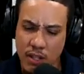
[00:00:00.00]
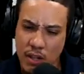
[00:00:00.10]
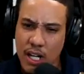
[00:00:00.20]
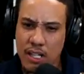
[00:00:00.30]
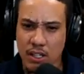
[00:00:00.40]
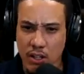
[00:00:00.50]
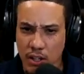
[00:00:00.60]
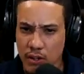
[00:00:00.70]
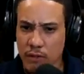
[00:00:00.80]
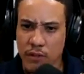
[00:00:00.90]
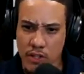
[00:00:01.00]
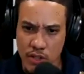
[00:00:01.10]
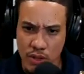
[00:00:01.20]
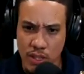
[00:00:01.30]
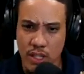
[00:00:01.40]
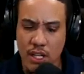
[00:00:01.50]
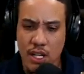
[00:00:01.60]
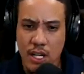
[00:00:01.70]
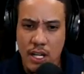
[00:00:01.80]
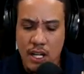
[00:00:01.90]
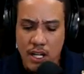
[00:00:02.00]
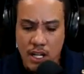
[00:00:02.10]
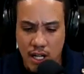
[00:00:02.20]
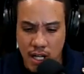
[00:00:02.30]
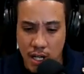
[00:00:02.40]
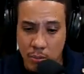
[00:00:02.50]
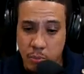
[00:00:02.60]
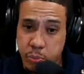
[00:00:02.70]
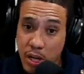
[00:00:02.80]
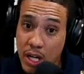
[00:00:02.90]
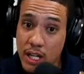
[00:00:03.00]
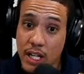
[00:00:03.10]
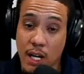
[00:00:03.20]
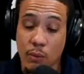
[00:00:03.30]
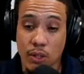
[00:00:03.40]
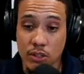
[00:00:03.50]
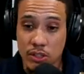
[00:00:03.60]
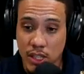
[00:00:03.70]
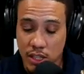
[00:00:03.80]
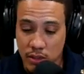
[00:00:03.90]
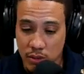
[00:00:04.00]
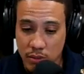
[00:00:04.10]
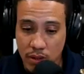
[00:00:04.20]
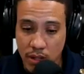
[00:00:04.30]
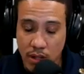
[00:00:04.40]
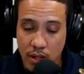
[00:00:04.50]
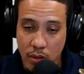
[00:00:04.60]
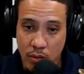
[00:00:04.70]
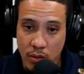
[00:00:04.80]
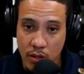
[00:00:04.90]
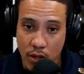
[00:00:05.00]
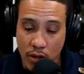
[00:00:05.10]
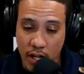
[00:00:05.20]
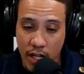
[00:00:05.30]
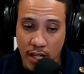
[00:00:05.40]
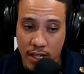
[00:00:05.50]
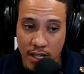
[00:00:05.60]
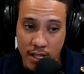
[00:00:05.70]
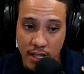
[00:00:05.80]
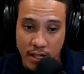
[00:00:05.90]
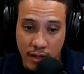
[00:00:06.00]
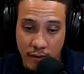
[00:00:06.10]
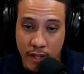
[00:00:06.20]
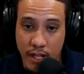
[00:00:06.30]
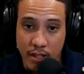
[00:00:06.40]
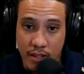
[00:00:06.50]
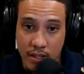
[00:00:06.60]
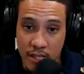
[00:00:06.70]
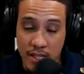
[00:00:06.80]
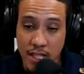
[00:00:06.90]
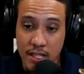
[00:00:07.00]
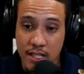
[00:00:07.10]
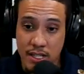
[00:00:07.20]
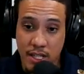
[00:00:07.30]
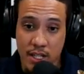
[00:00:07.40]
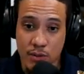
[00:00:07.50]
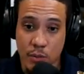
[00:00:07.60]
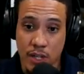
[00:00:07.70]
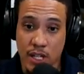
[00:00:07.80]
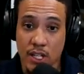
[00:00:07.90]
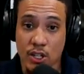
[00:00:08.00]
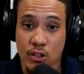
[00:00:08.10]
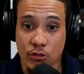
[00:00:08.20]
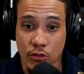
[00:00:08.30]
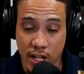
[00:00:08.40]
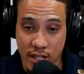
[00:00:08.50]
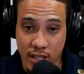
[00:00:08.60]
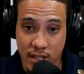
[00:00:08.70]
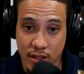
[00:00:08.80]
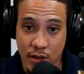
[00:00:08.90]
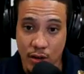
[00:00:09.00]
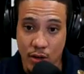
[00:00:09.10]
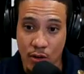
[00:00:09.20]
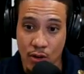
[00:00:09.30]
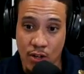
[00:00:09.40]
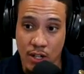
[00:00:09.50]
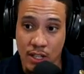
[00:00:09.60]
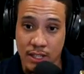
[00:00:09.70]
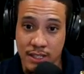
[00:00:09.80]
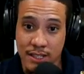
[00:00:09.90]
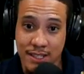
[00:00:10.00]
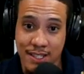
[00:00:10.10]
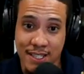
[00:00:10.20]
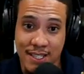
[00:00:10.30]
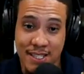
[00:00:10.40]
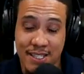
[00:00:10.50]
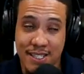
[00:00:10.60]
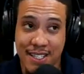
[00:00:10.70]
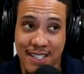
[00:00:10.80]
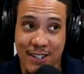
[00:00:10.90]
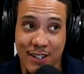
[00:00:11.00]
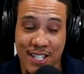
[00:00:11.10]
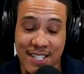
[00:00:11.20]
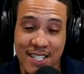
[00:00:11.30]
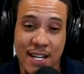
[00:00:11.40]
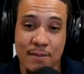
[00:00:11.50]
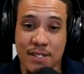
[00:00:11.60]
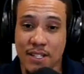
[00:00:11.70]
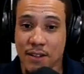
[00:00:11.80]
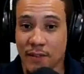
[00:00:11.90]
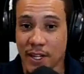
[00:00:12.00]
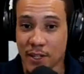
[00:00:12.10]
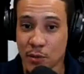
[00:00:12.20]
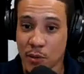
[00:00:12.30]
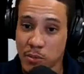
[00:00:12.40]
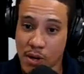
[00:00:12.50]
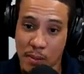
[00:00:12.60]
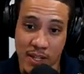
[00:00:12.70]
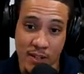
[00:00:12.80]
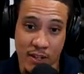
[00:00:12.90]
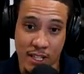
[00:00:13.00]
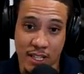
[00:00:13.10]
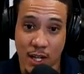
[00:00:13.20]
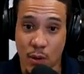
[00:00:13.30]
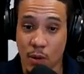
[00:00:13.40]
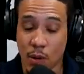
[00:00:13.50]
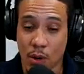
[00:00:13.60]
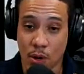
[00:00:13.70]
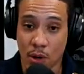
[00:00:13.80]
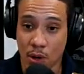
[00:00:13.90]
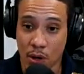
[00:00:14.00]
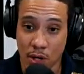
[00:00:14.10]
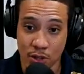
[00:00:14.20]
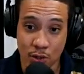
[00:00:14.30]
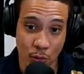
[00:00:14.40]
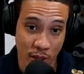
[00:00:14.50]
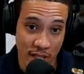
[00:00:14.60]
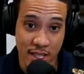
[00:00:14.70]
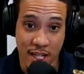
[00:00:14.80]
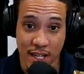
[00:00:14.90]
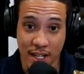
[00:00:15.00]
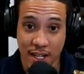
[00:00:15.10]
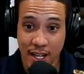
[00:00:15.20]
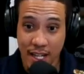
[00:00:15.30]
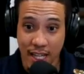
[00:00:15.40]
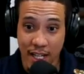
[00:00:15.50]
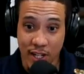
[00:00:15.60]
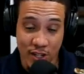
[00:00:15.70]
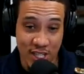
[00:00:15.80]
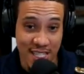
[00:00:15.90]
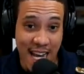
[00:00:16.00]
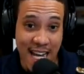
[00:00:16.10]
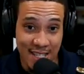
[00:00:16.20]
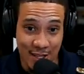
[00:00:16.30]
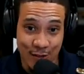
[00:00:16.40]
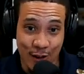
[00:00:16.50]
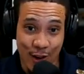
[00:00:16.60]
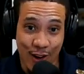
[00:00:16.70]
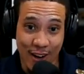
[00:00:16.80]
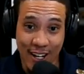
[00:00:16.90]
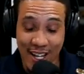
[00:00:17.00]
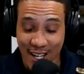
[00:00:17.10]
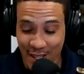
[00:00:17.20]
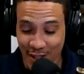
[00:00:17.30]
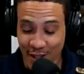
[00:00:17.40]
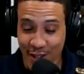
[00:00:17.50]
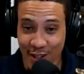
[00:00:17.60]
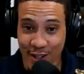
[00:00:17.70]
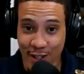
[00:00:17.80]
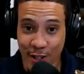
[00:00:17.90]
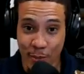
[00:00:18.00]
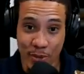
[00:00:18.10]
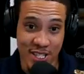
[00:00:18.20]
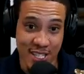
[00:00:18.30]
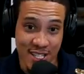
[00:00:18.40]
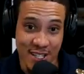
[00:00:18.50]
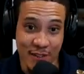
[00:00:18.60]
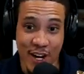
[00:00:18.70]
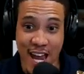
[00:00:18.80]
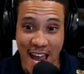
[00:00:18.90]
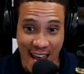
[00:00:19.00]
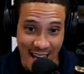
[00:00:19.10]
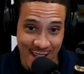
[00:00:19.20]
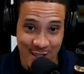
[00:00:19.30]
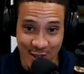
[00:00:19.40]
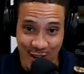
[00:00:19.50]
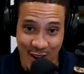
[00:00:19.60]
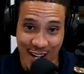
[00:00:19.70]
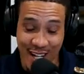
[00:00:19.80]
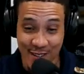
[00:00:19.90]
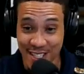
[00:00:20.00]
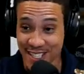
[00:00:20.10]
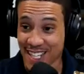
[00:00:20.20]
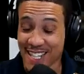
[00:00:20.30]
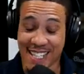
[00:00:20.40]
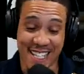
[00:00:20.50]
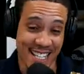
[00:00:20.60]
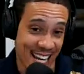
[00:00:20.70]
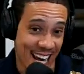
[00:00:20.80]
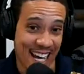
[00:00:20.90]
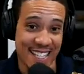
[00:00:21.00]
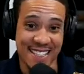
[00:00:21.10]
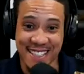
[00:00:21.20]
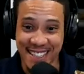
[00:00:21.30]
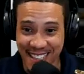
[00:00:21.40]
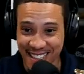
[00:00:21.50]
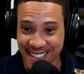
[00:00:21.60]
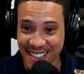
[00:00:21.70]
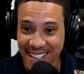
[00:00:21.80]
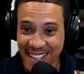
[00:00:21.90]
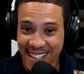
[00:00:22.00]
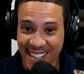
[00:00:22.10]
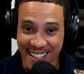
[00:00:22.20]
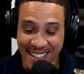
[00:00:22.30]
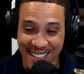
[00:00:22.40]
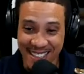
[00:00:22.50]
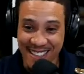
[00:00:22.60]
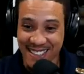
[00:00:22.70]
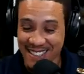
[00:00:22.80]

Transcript: You kind of learn visually. Um, but I will tell you, during the event, the season texts were getting corrected on this on the same stuff that you will probably correct like a, a, a two week tech. Like your yeah. stance is wrong, your your position of your hand is wrong, and I'm just like, golly, like yeah.